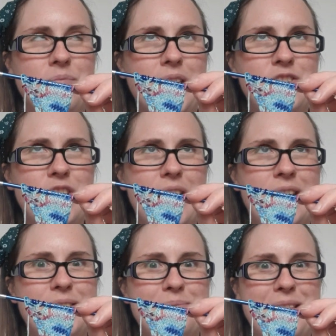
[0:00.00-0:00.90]
share
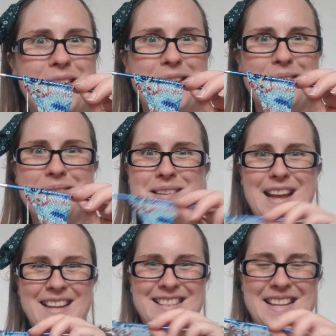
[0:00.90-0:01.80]
it with you
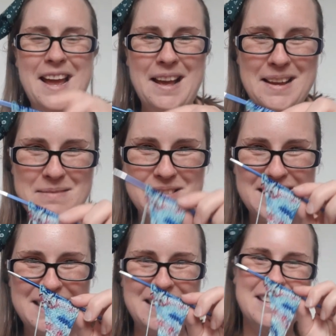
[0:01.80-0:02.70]
next time. So
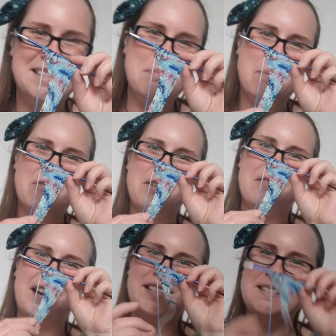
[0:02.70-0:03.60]
you can see my
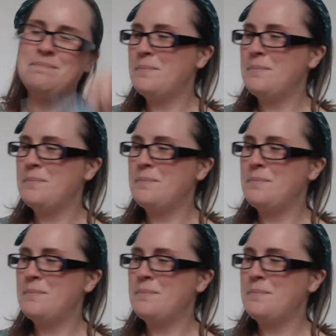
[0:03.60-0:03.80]
progress.